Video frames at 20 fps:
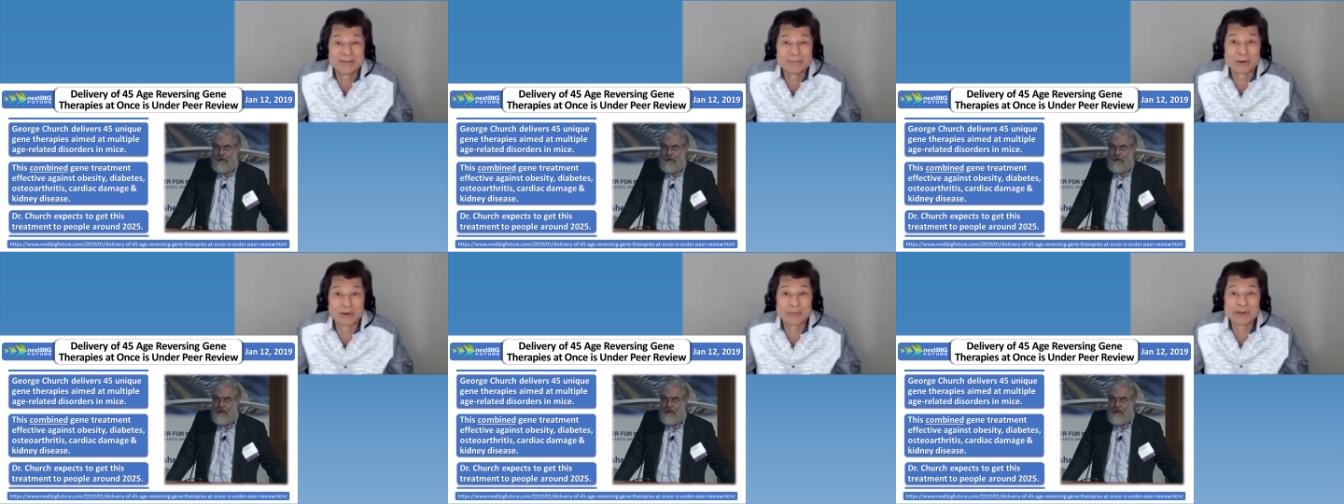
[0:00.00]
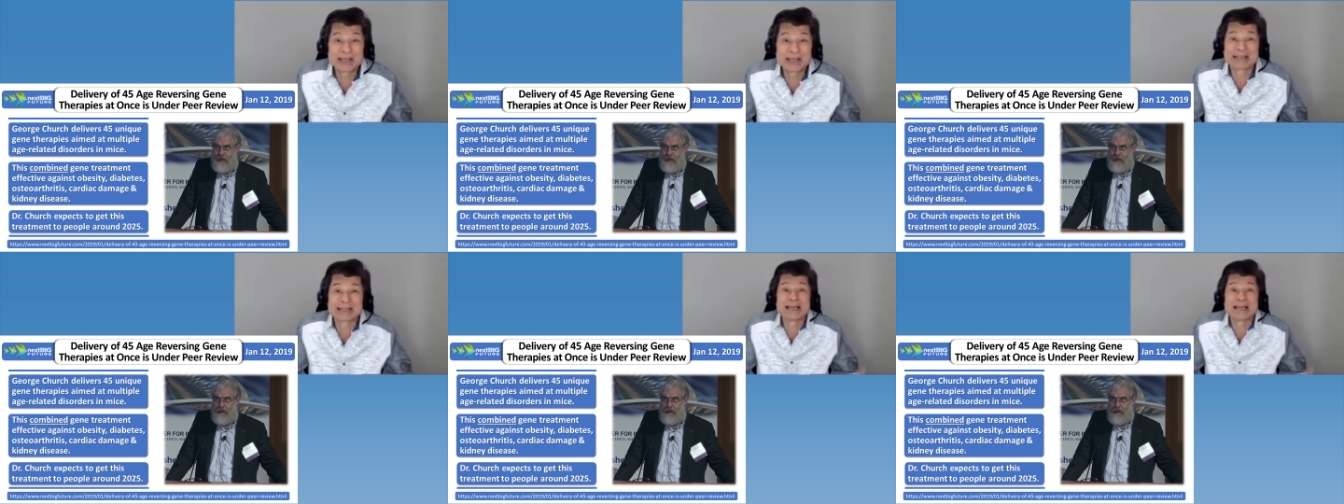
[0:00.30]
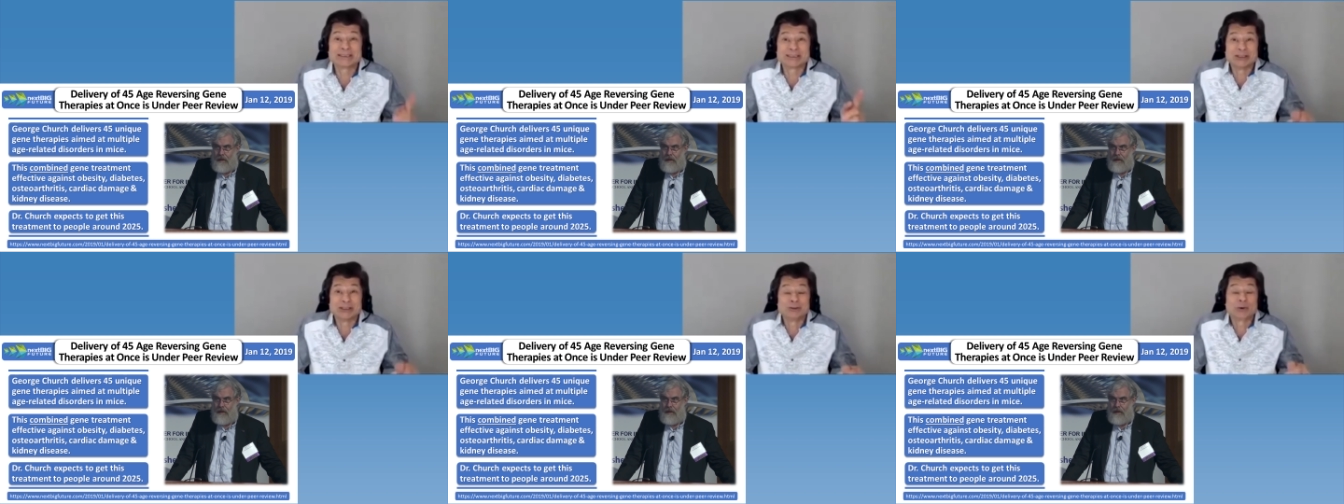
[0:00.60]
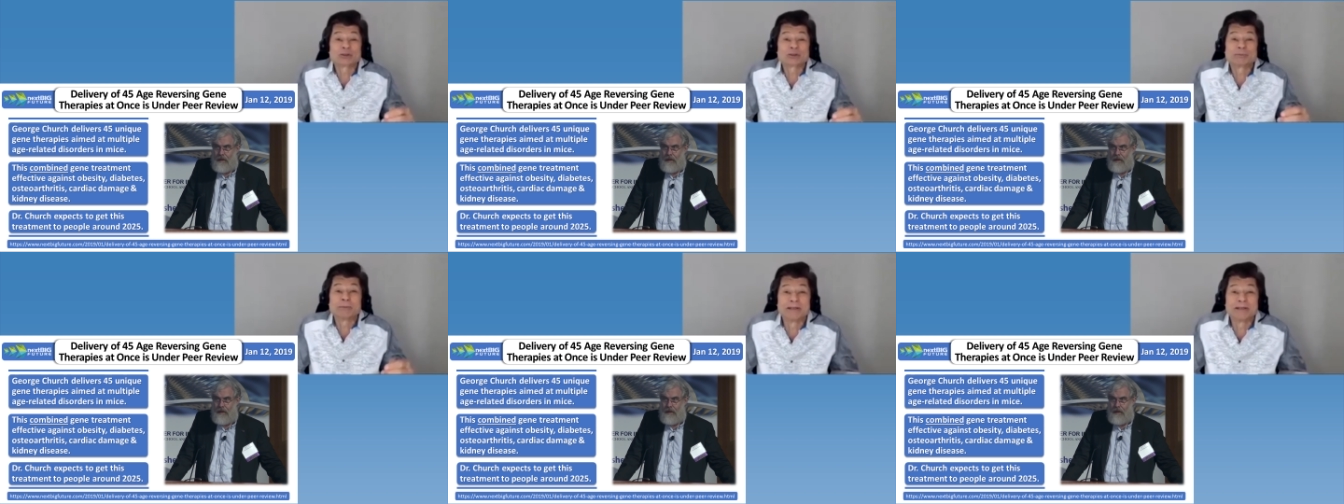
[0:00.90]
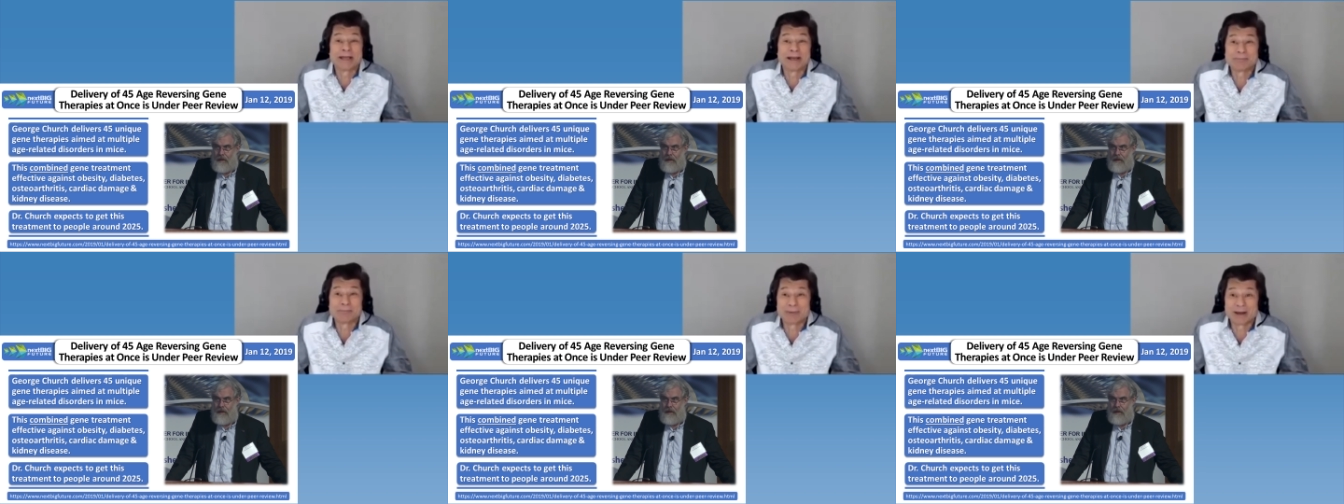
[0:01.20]
Well, we got a nice
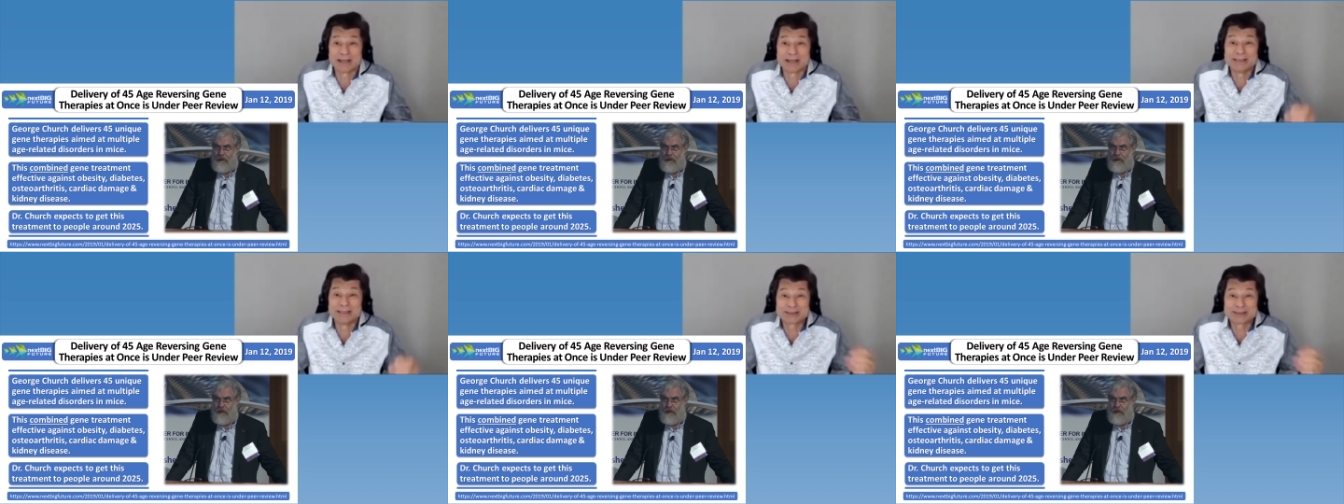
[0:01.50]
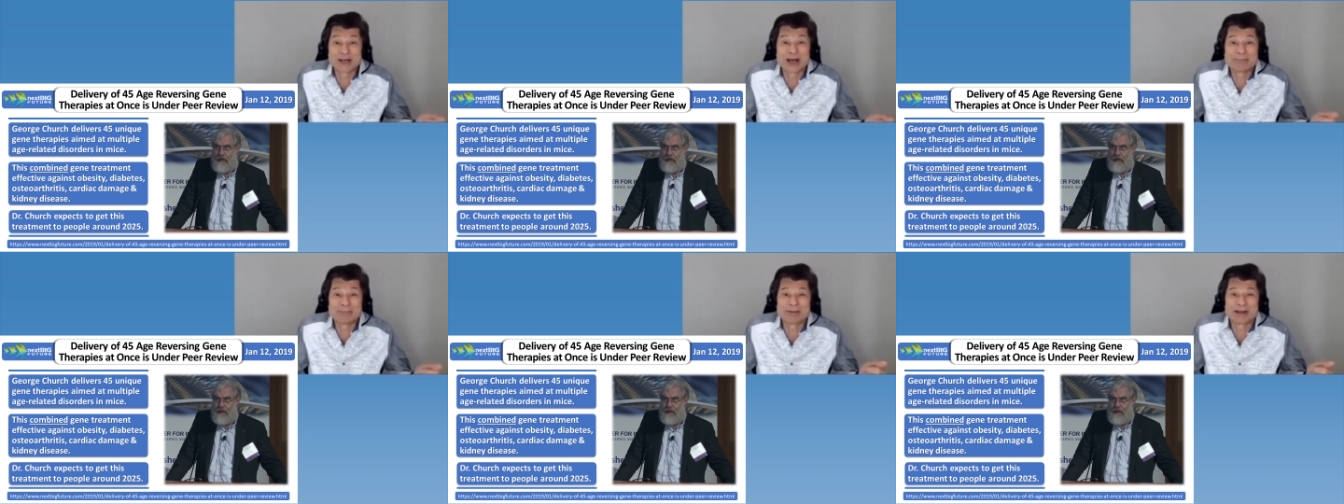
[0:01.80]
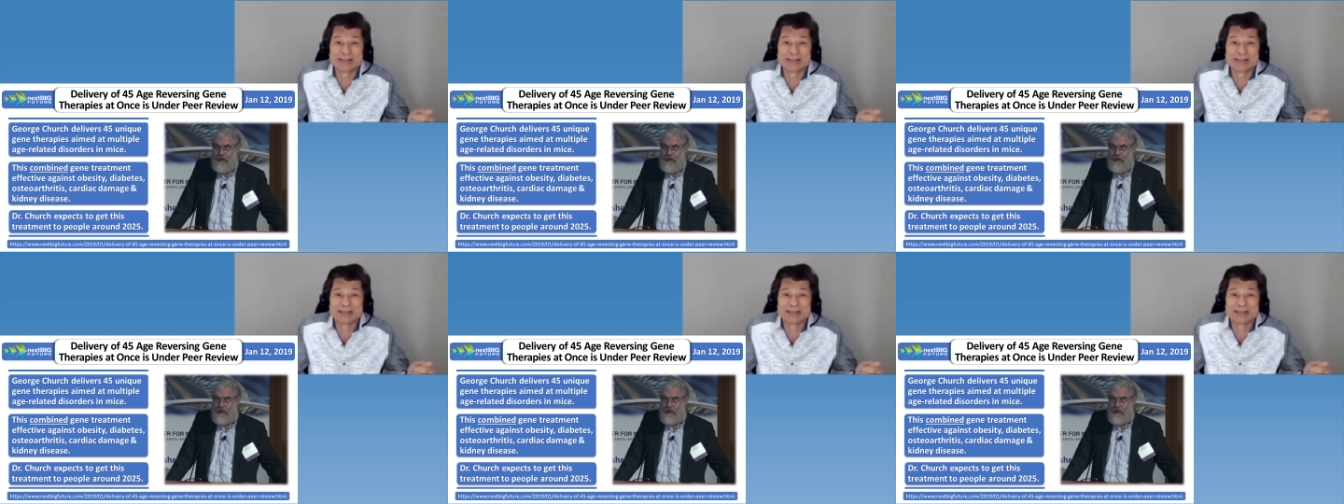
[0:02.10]
endorsement there by Scott